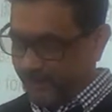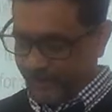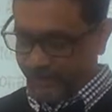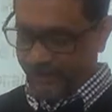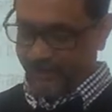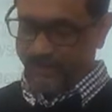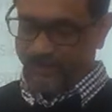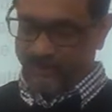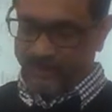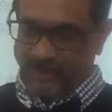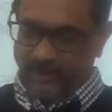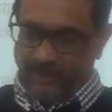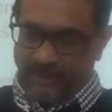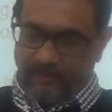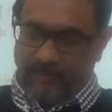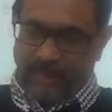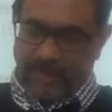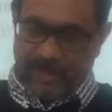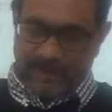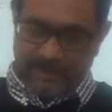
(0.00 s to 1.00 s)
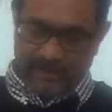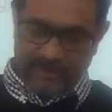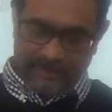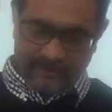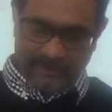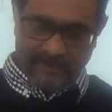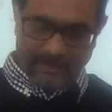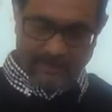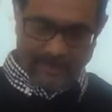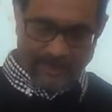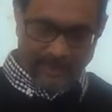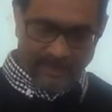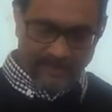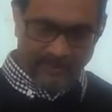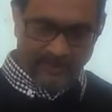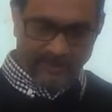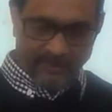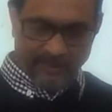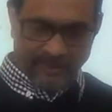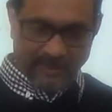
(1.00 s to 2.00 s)
consider virus
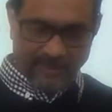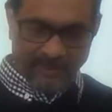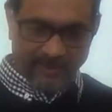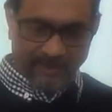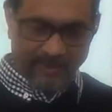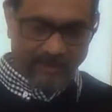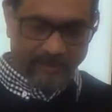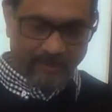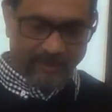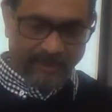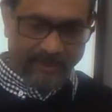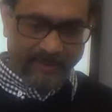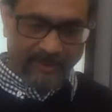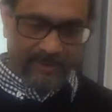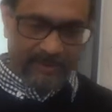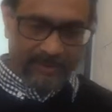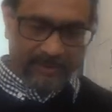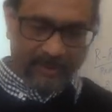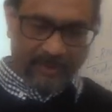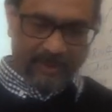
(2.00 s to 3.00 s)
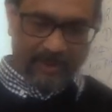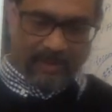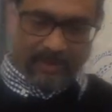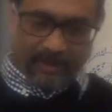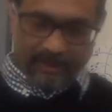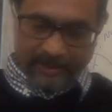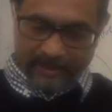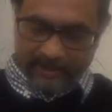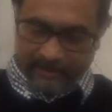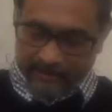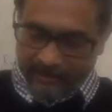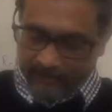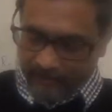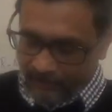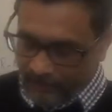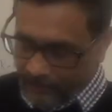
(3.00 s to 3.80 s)
as living organism.